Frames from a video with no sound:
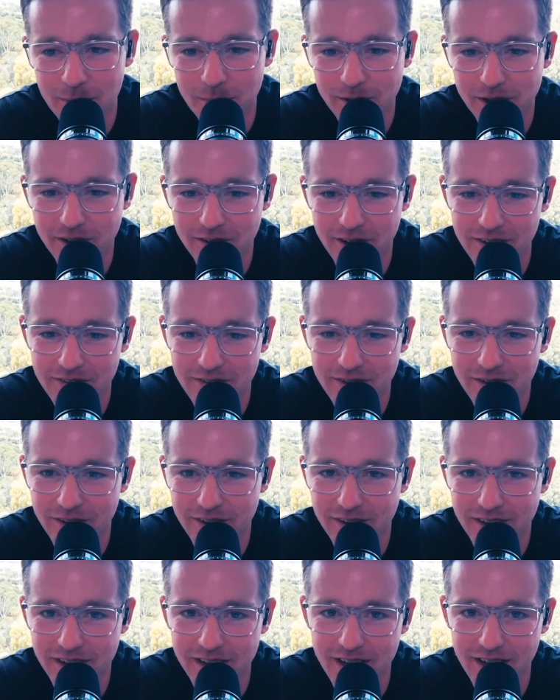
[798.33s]
uh, put your answer
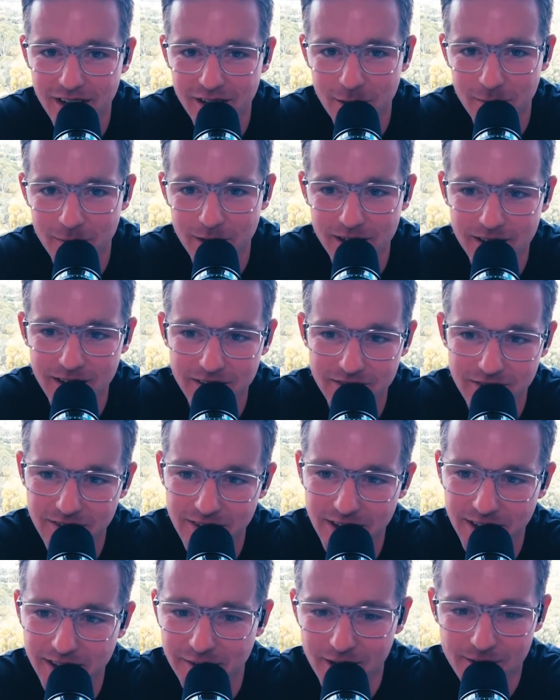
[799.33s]
in the uh, comment. That's
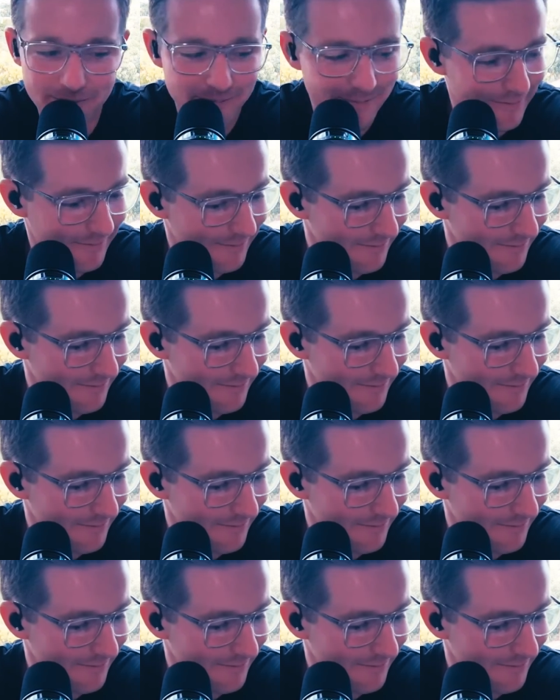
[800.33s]
exactly right.